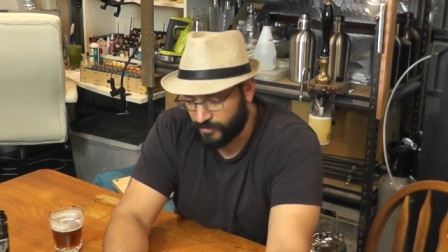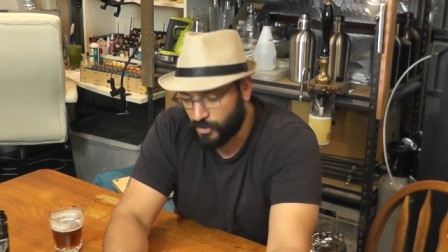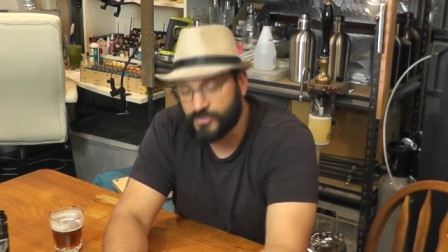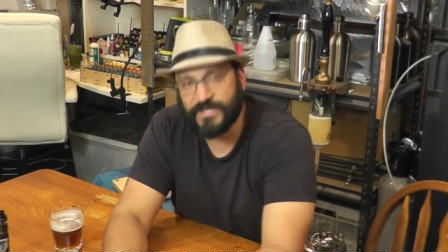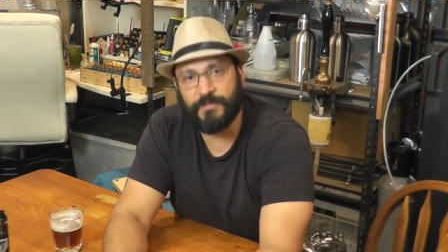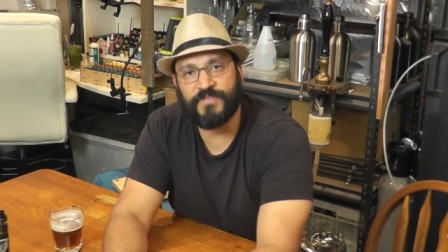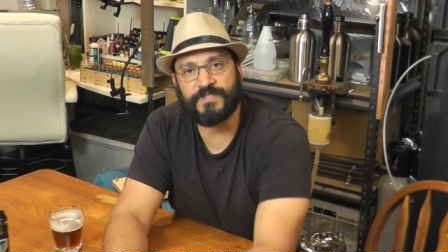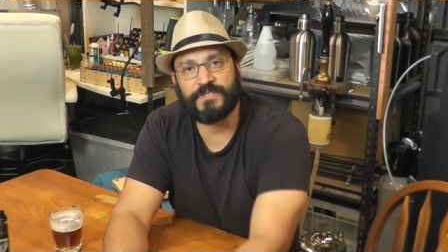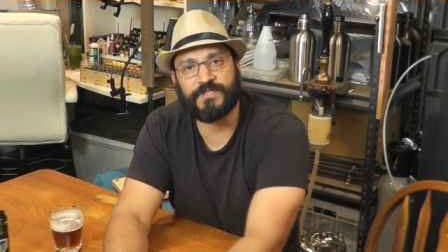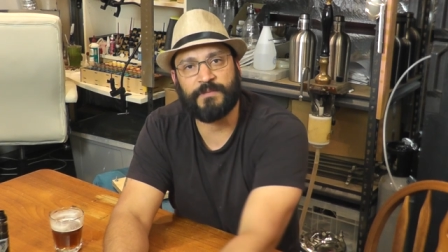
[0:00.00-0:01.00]
You know, some of
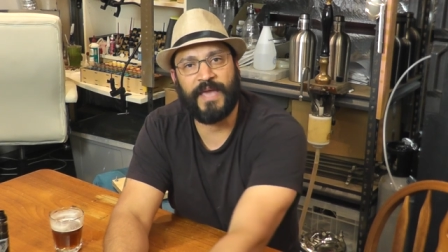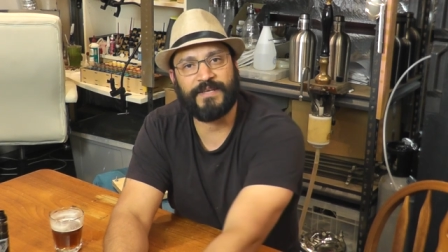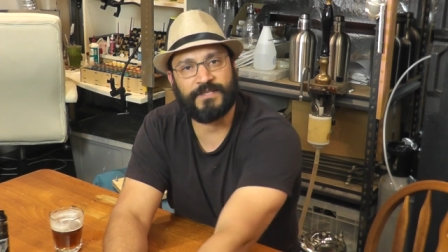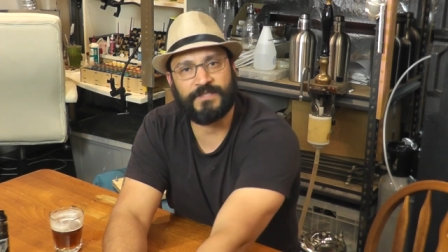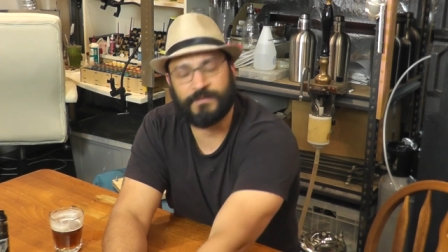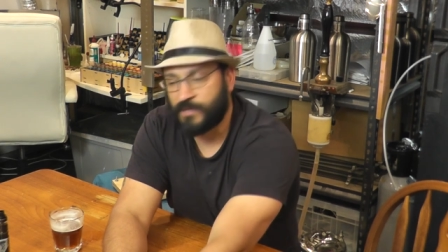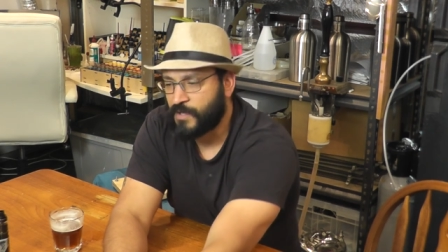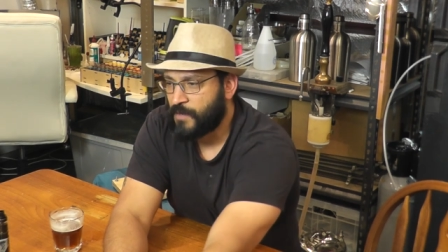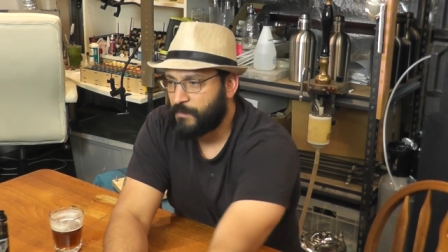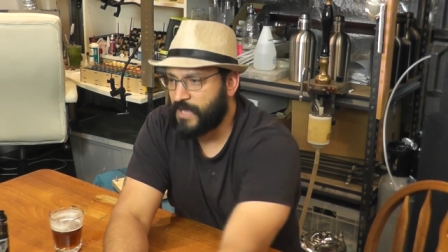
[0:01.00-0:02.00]
this is semantics and
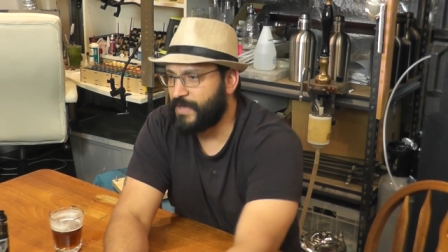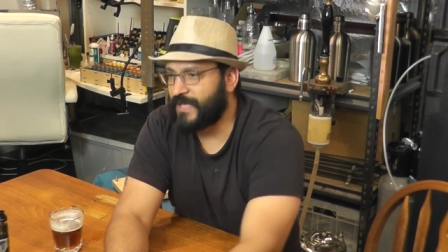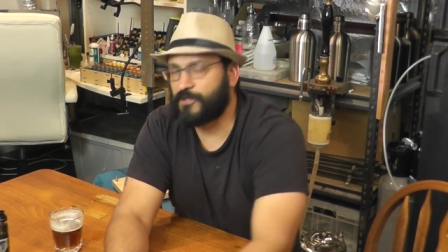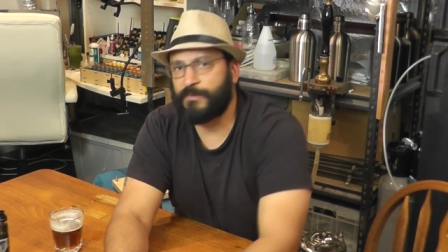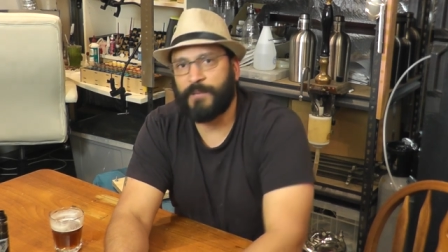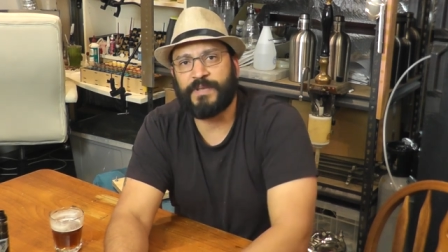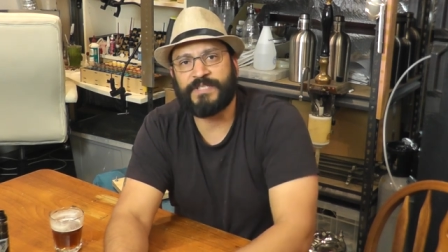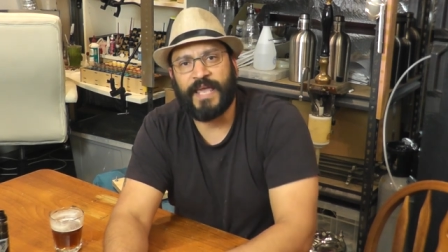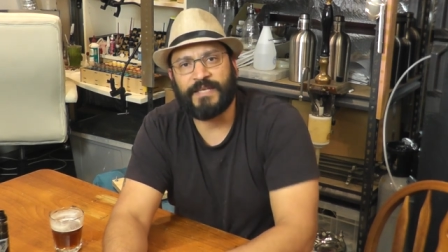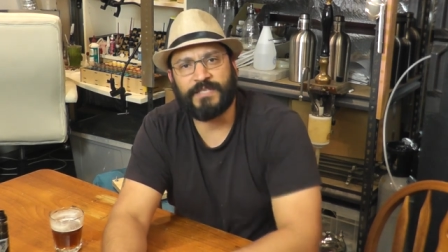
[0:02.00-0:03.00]
me being a little bit
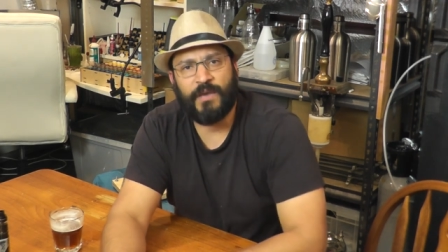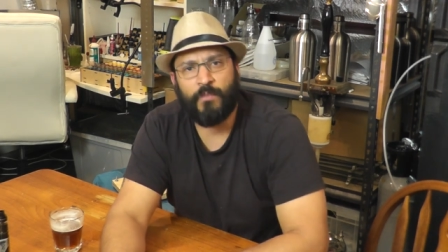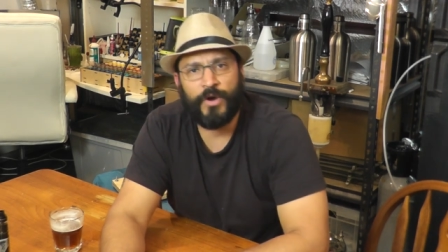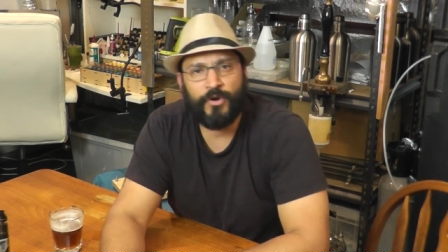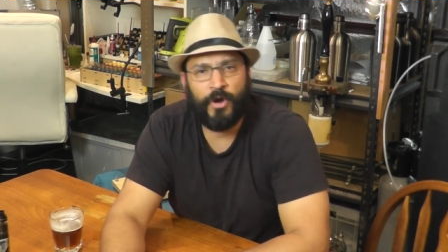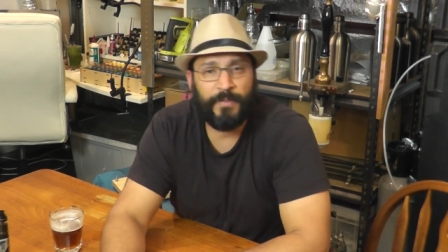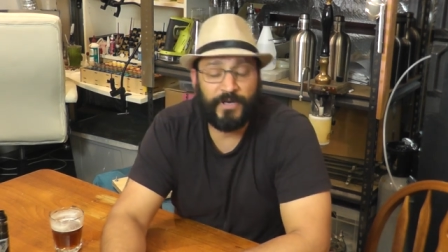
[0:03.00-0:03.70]
pedantic and whatnot.